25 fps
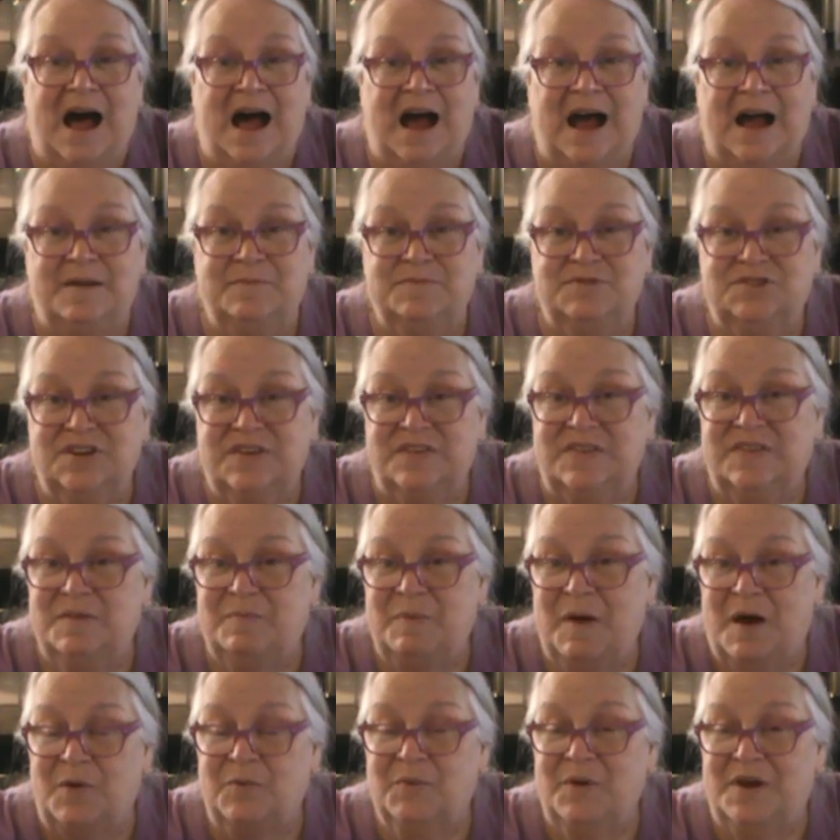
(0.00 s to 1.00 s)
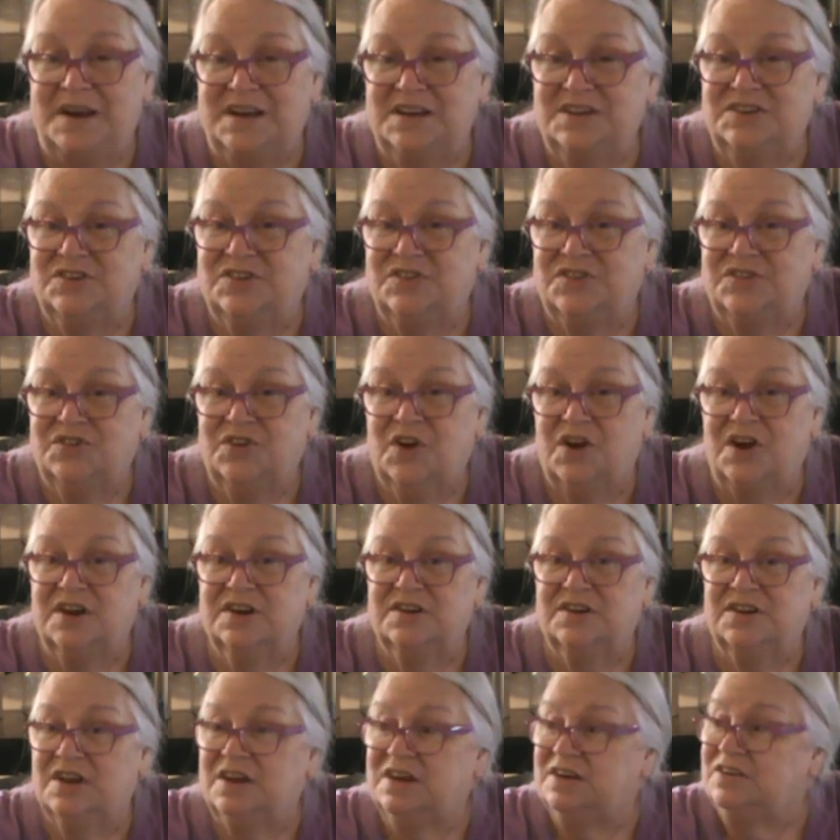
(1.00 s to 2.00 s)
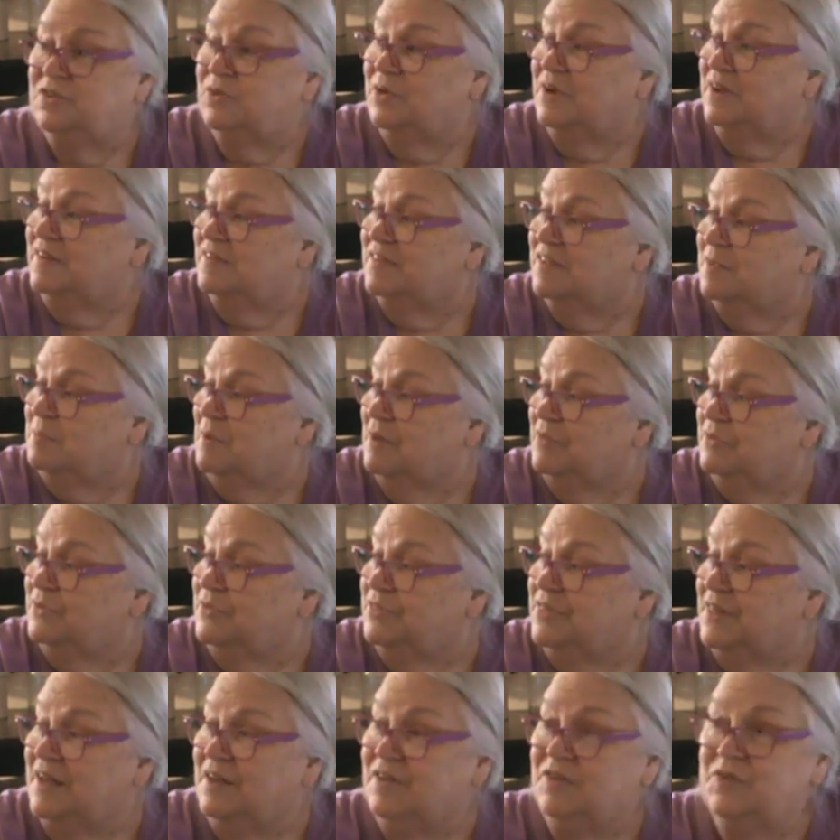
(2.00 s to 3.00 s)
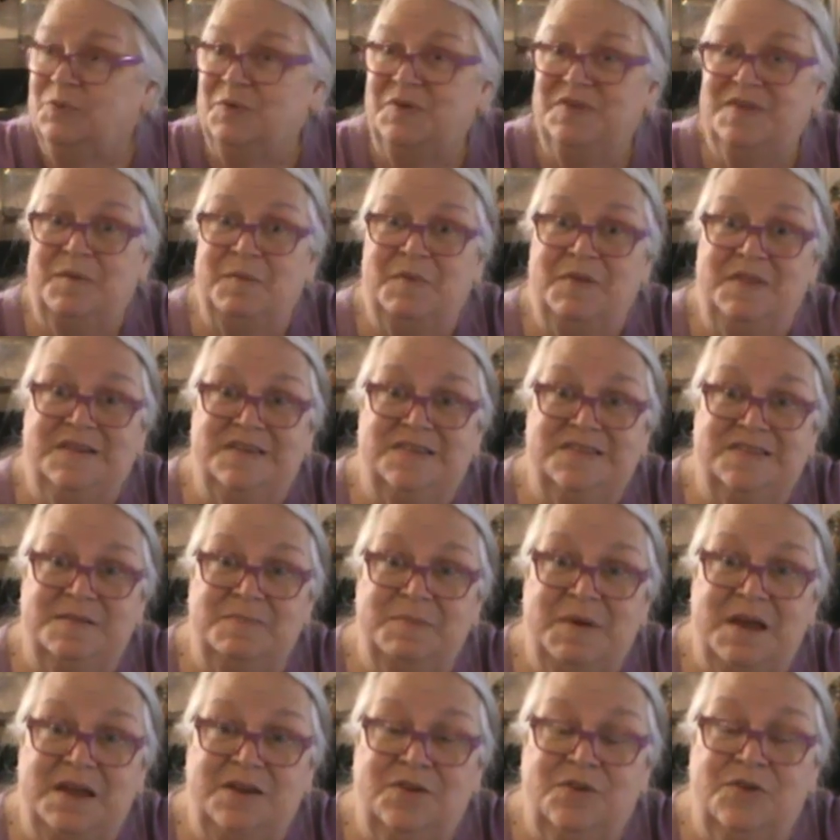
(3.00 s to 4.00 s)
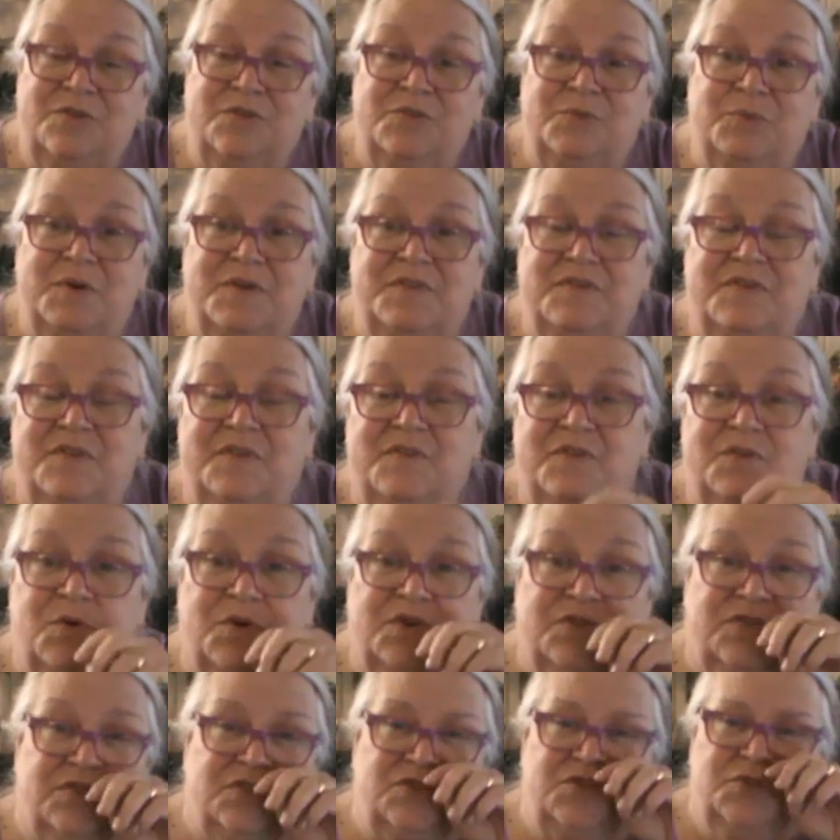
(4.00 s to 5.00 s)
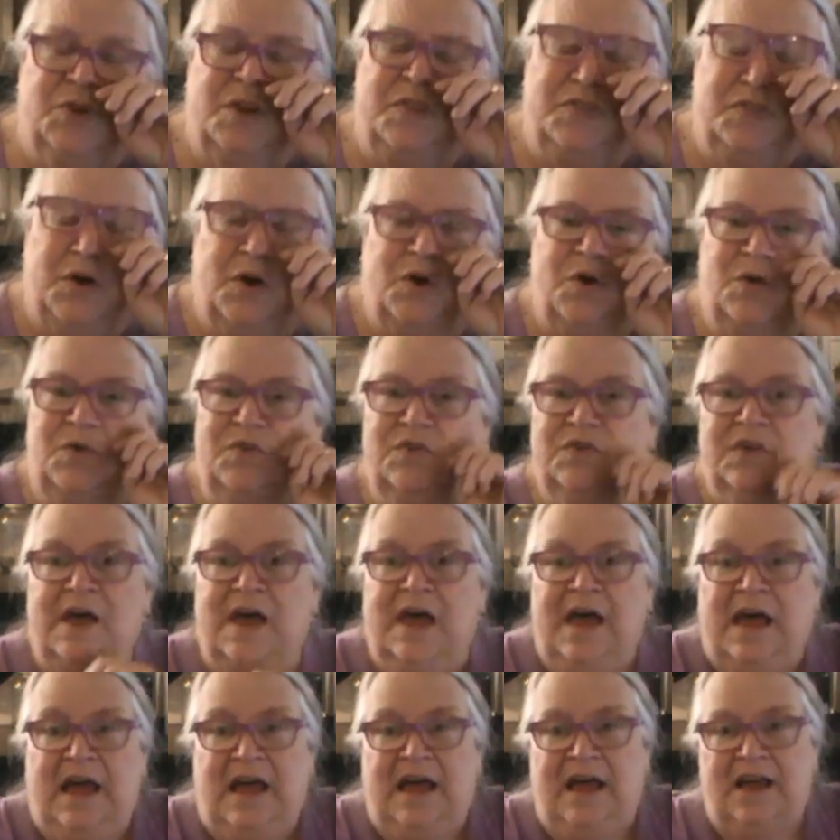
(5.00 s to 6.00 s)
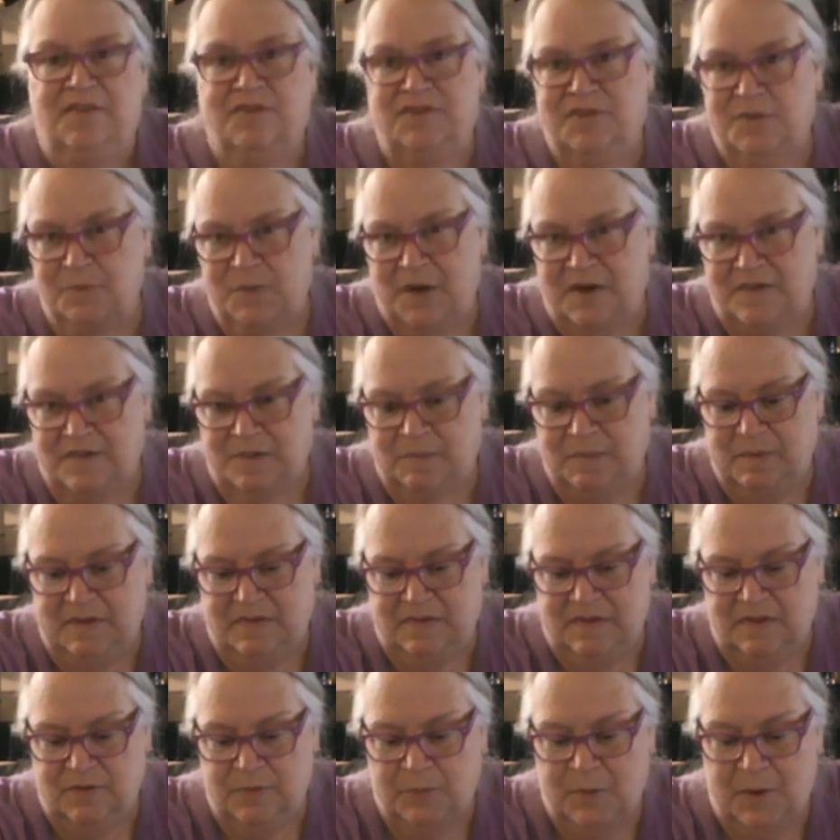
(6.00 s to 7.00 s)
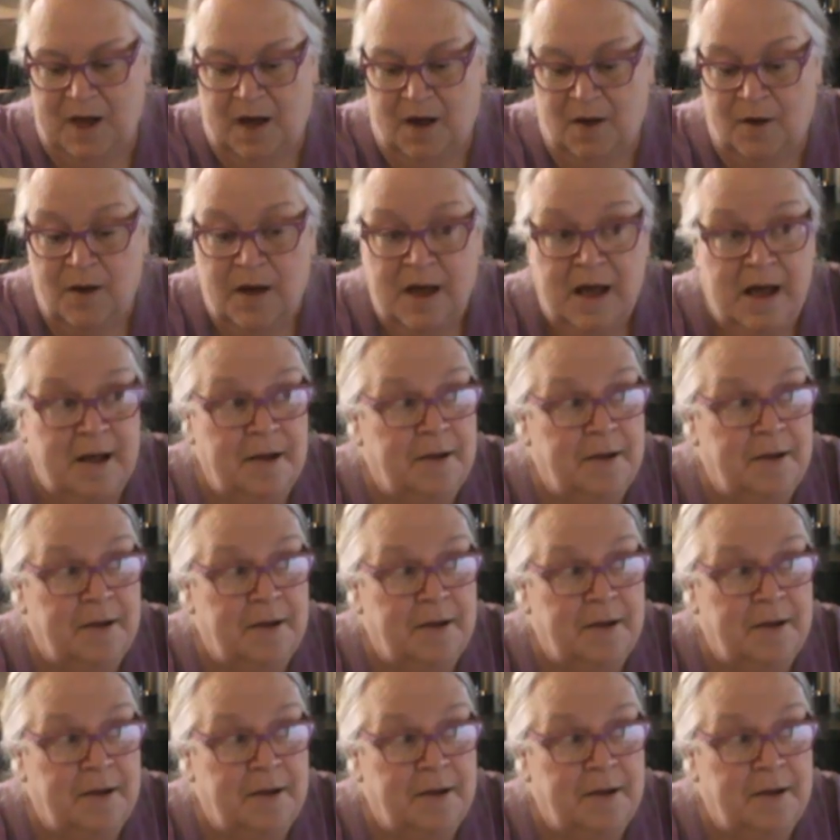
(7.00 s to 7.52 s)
I'm just about ready to start doing some other things with some of these tomatoes. We've, of course, enjoyed those and some recipes as well.